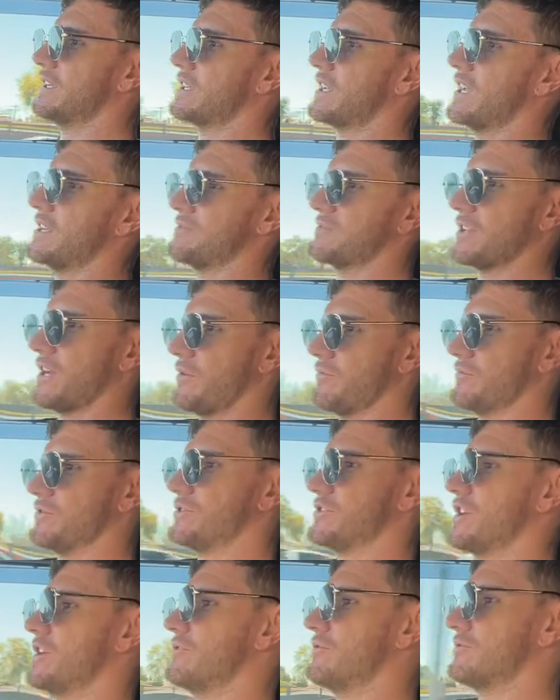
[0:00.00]
keeps up
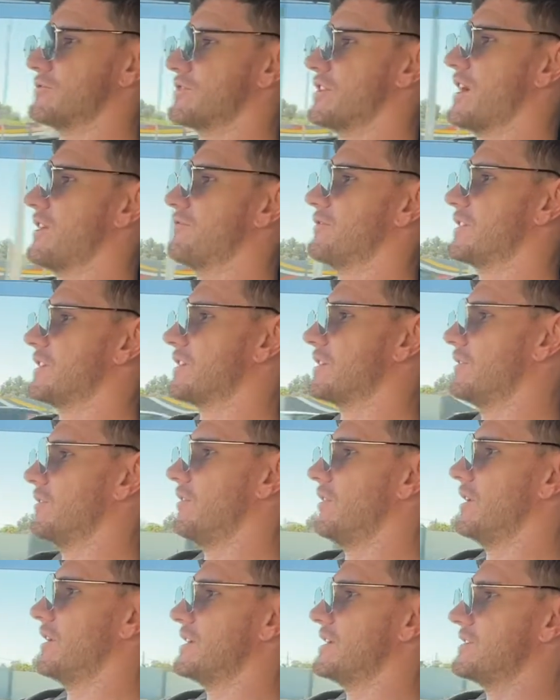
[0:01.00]
with general traffic a
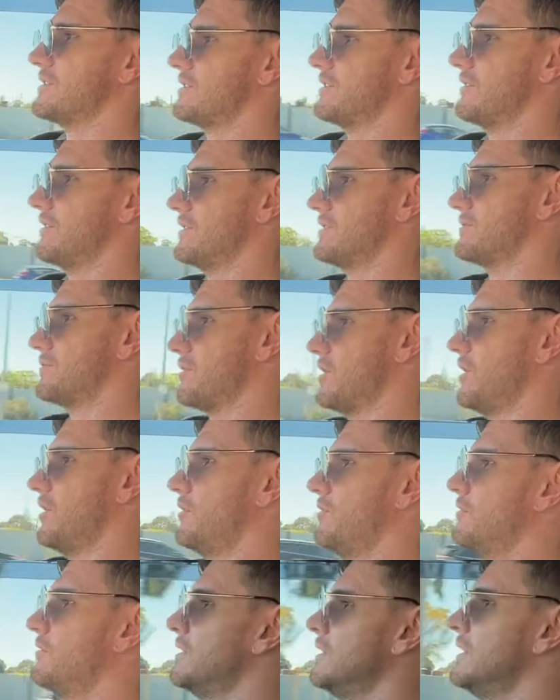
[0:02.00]
lot easier as
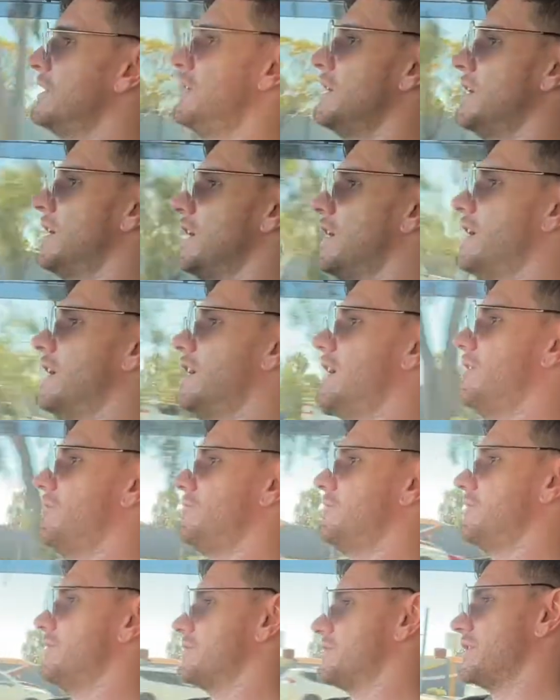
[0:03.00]
well.
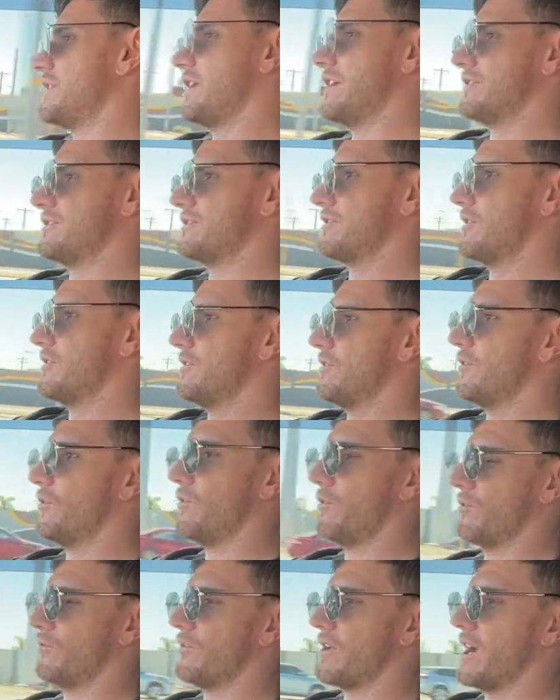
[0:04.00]
Yeah, so
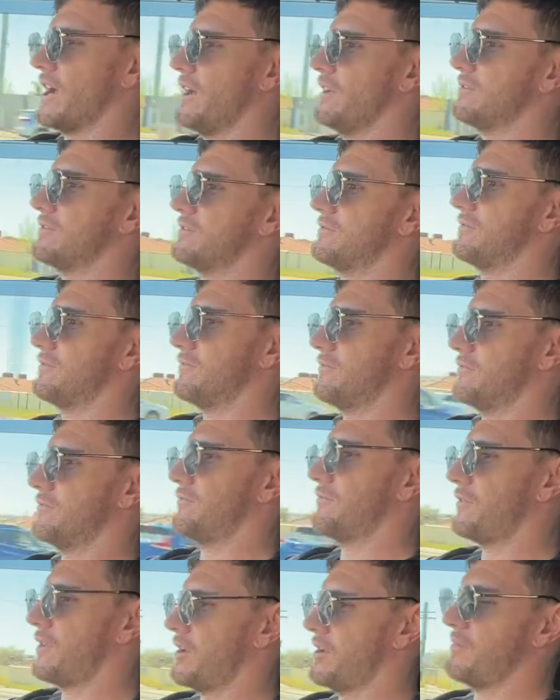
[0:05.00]
all round,
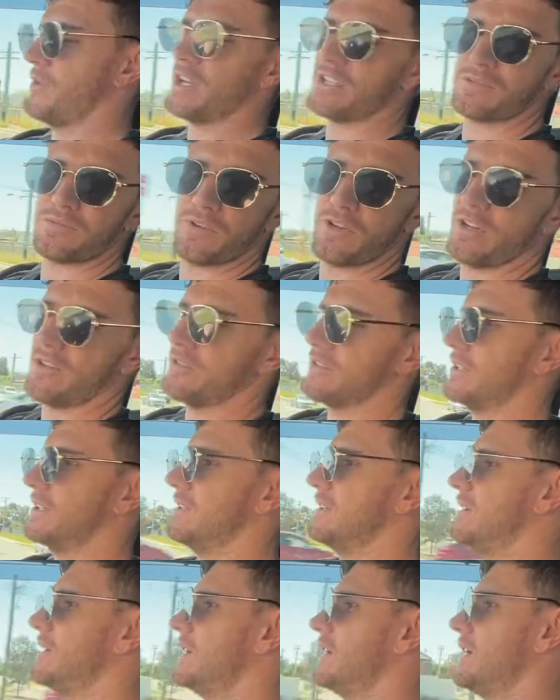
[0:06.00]
very much worth
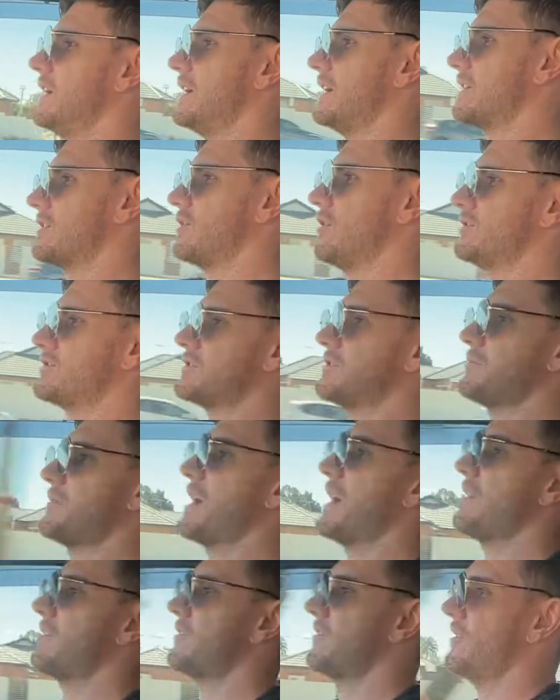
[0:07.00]
it. It costs
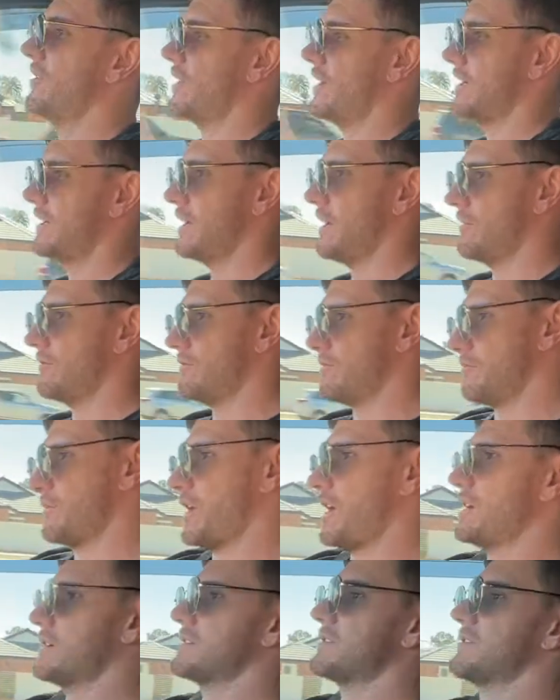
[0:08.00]
about
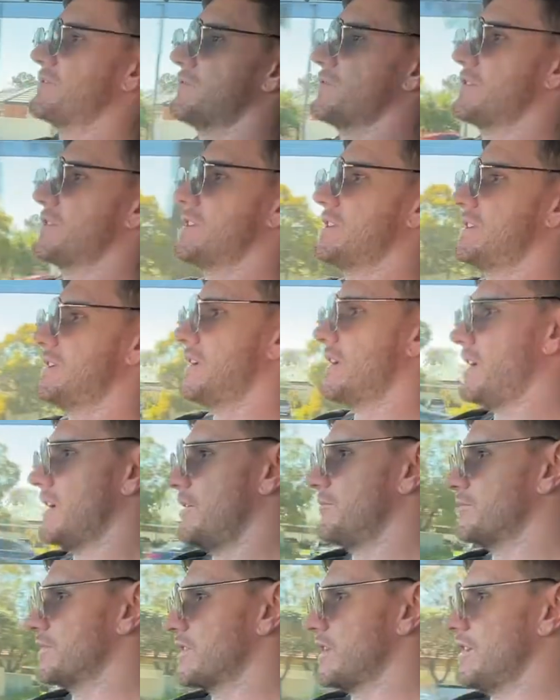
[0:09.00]
$1,300 for the
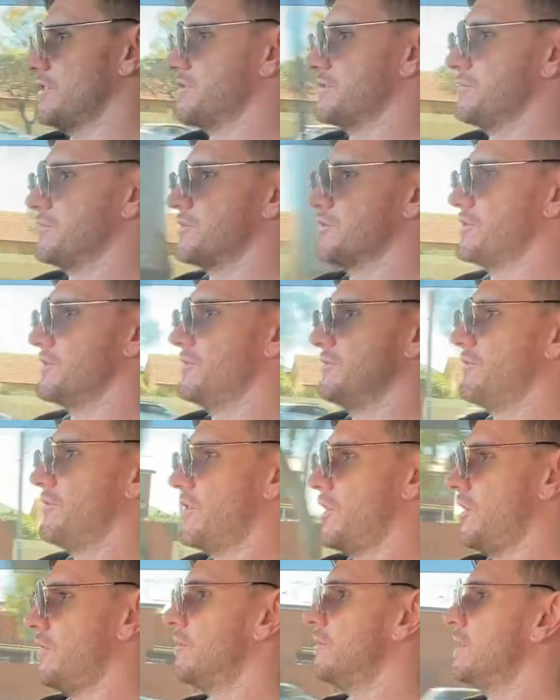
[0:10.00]
custom tune
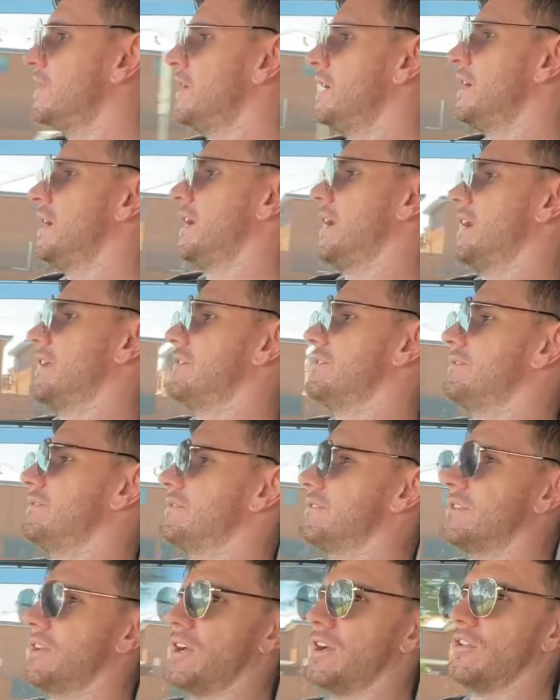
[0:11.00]
file, and
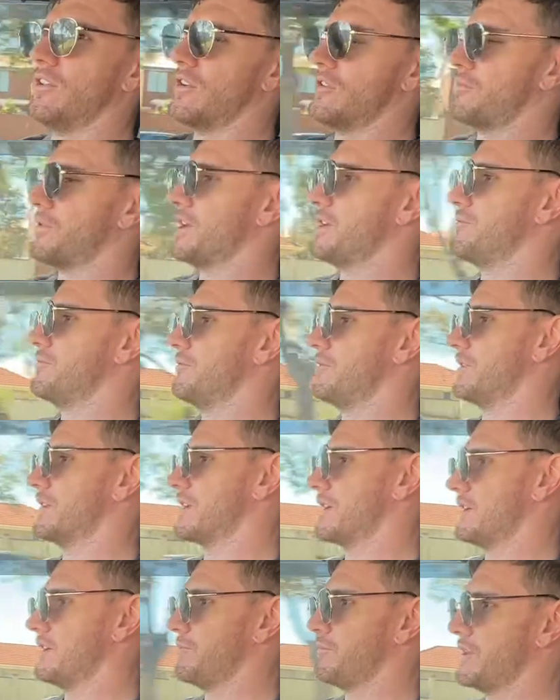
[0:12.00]
a lot of people are
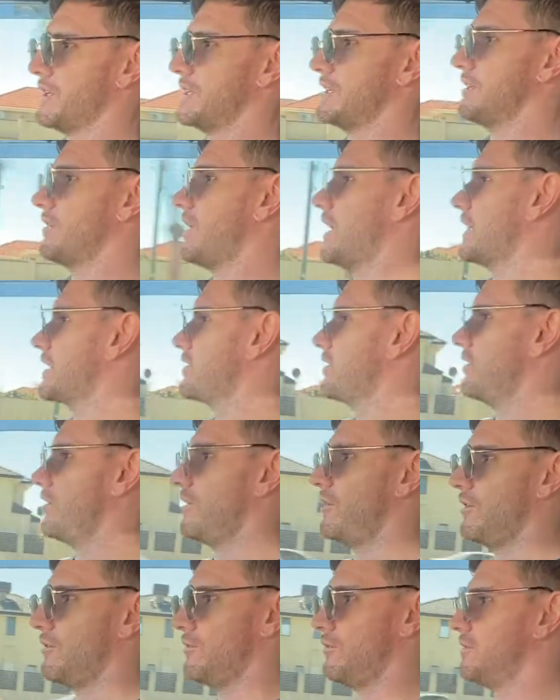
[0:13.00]
going to be like,
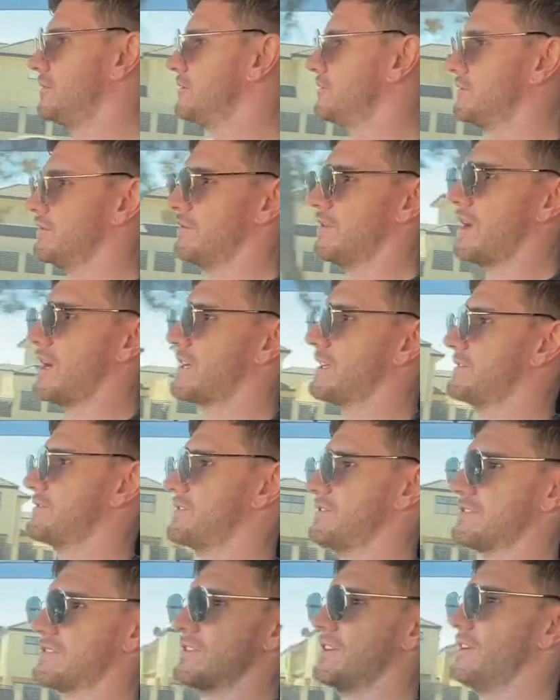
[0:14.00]
oh, like, is
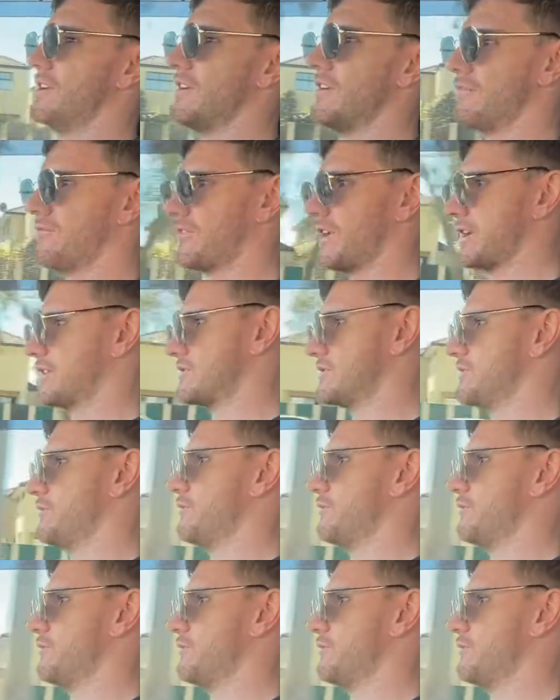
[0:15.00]
this going to affect your